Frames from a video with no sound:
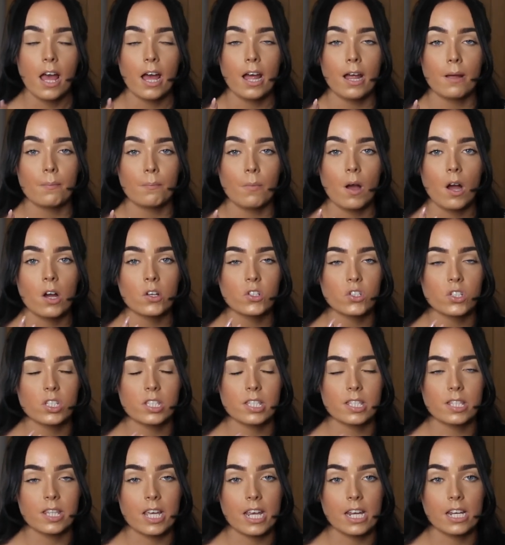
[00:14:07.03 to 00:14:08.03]
I
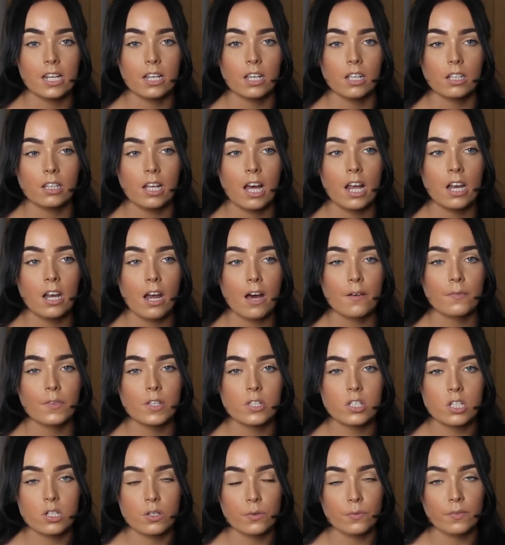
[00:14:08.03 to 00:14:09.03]
just think that a lot of
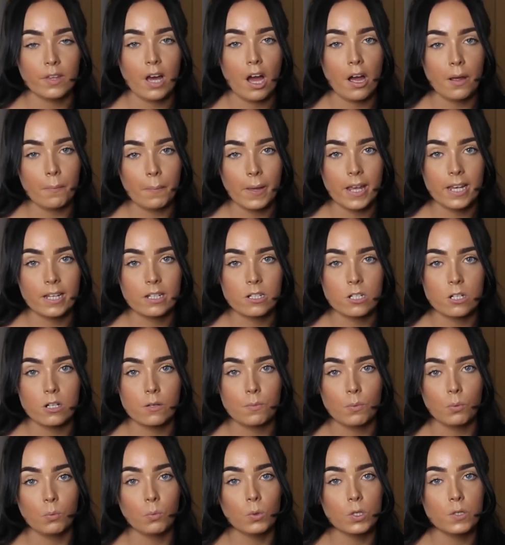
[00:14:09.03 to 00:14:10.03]
the stuff that I picked
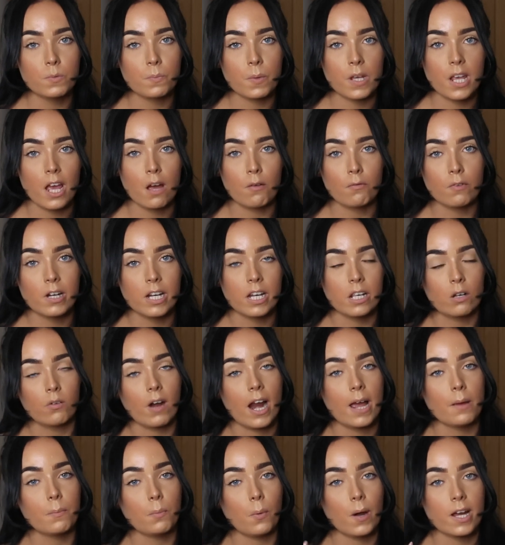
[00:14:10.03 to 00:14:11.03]
up would be a really
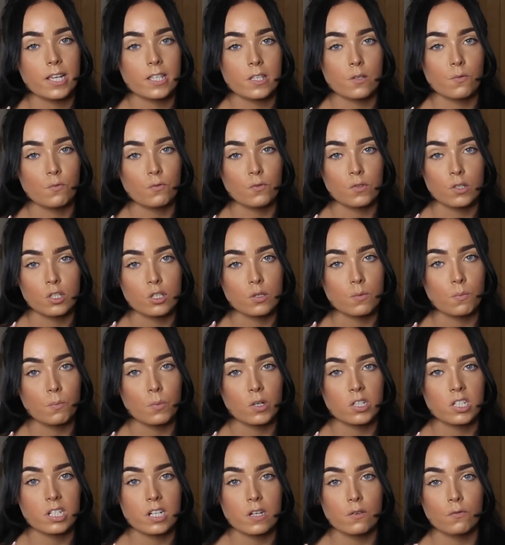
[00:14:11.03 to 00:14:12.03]
great present for
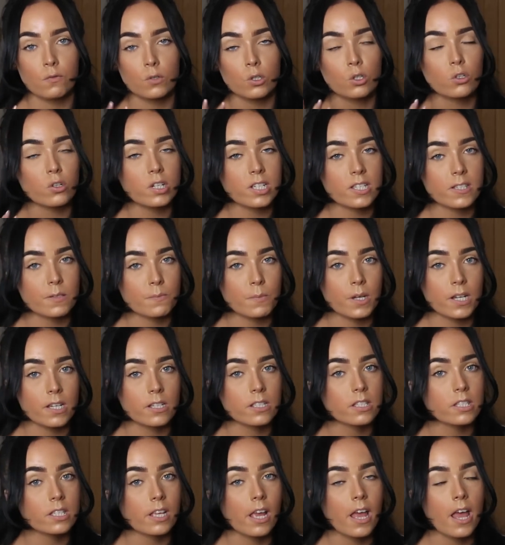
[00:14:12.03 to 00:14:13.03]
somebody for
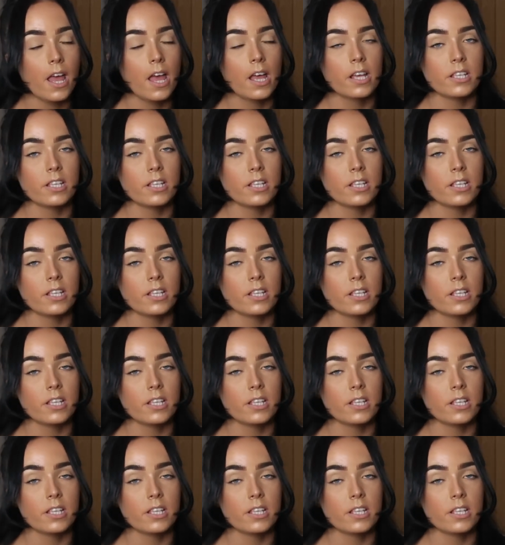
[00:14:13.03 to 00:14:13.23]
Christmas,